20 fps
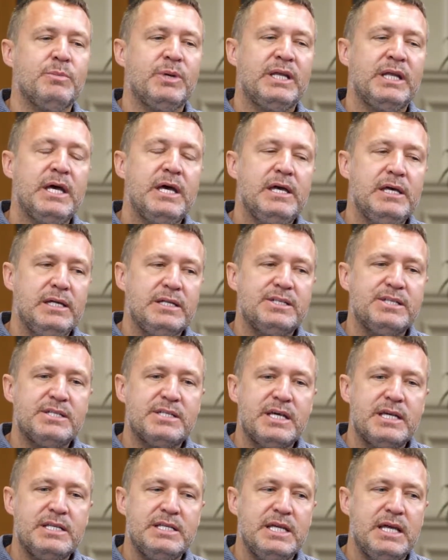but it's
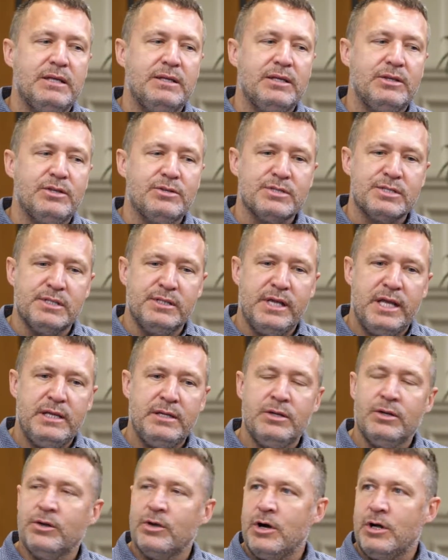this idea that there's
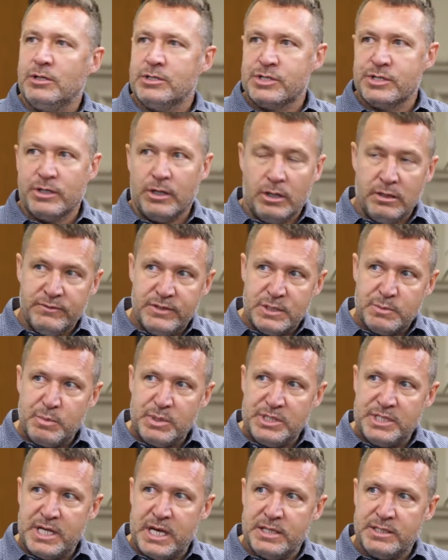latent knowledge that all of us
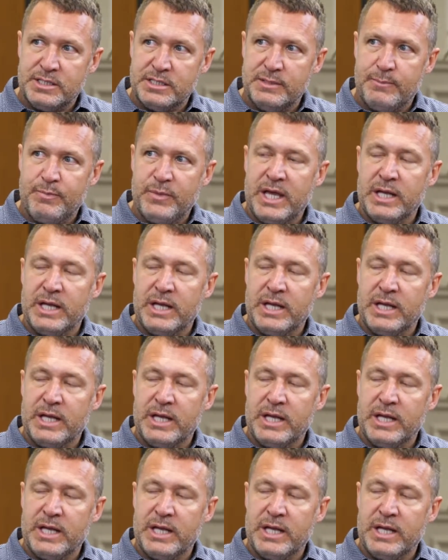possess,